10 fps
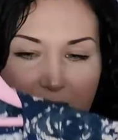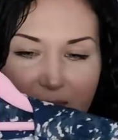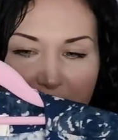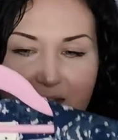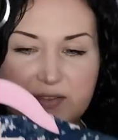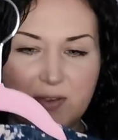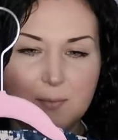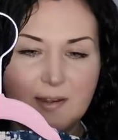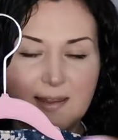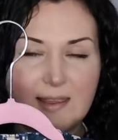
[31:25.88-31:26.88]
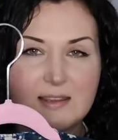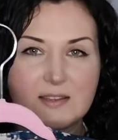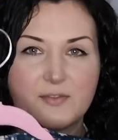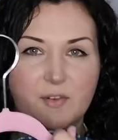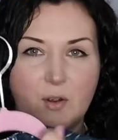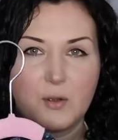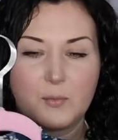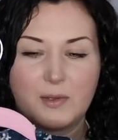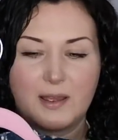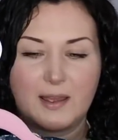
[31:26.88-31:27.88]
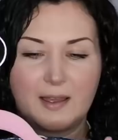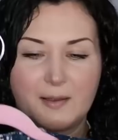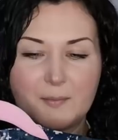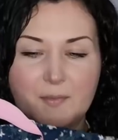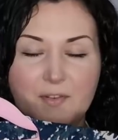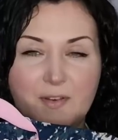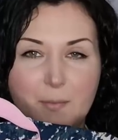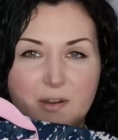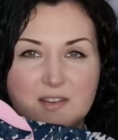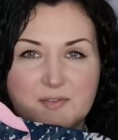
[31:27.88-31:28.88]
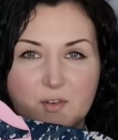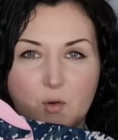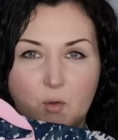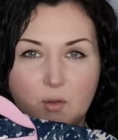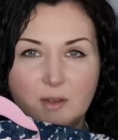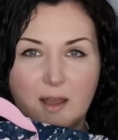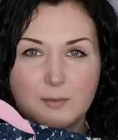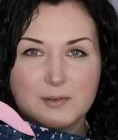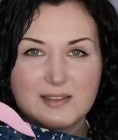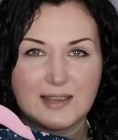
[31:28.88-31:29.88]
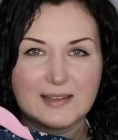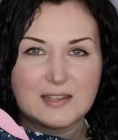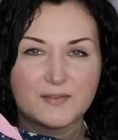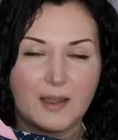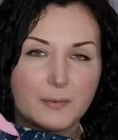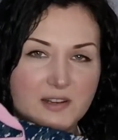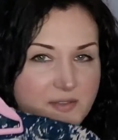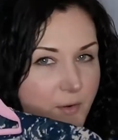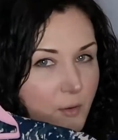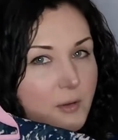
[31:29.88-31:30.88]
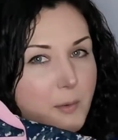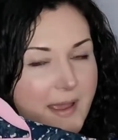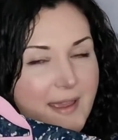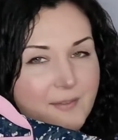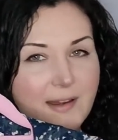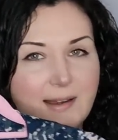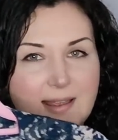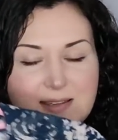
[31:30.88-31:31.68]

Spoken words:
This fabric is from Fabrics for All. I was hitting Fabrics for All quite heavily last